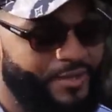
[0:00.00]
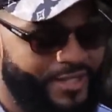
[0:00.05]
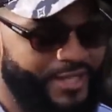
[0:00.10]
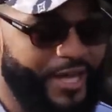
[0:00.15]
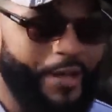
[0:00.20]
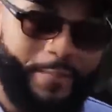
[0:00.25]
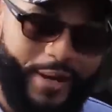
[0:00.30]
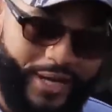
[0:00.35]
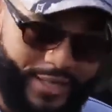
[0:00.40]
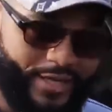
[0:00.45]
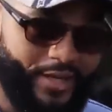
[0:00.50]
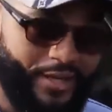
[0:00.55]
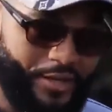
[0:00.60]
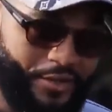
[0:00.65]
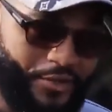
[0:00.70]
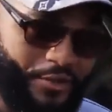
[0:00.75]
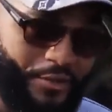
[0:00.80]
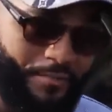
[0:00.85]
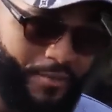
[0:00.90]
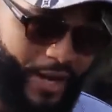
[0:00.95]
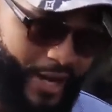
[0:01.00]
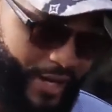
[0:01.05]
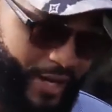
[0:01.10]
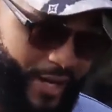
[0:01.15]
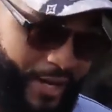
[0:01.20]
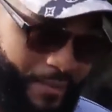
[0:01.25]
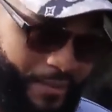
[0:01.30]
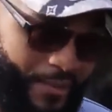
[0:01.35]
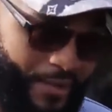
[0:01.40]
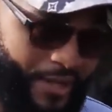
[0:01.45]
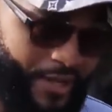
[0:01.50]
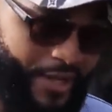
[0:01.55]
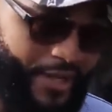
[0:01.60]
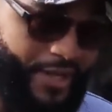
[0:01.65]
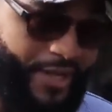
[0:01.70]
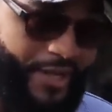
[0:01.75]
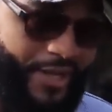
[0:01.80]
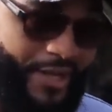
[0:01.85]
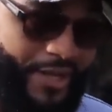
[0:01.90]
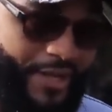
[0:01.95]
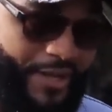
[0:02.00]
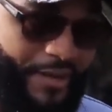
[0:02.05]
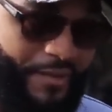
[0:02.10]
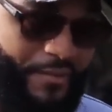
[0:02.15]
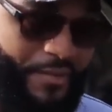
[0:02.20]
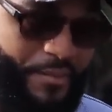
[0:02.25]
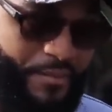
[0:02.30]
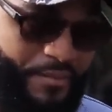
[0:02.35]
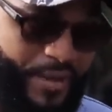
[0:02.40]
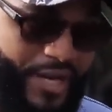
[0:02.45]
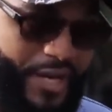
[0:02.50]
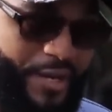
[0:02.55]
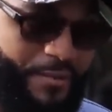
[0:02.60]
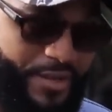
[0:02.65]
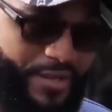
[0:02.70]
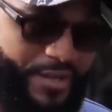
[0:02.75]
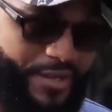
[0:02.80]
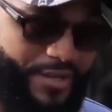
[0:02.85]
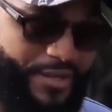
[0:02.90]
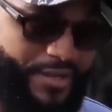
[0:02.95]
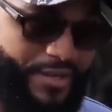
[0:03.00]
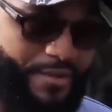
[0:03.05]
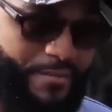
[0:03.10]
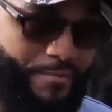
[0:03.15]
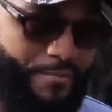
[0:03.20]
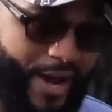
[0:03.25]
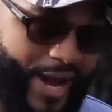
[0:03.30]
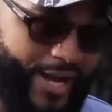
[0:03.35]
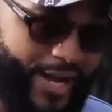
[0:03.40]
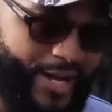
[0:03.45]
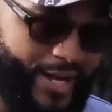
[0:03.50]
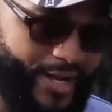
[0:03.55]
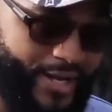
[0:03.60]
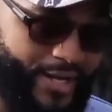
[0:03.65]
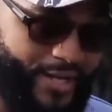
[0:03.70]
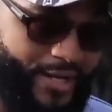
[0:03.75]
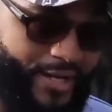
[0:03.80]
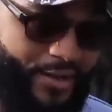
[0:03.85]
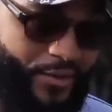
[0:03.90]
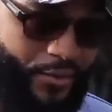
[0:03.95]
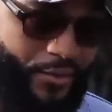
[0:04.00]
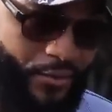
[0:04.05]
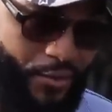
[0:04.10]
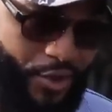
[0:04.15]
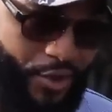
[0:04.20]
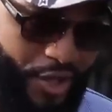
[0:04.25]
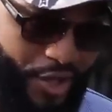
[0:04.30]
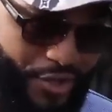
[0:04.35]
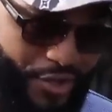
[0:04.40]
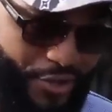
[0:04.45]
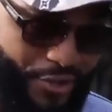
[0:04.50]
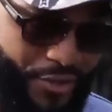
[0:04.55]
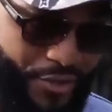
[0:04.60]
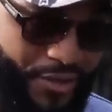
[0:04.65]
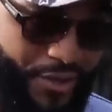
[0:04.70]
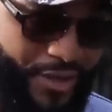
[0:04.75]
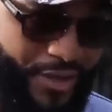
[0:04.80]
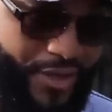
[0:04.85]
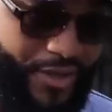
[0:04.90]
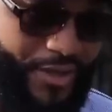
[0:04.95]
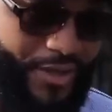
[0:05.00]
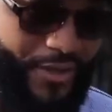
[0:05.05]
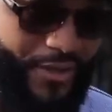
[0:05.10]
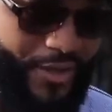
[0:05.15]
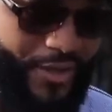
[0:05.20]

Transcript: Let me start by telling you my name. My name is Mike Uchendo.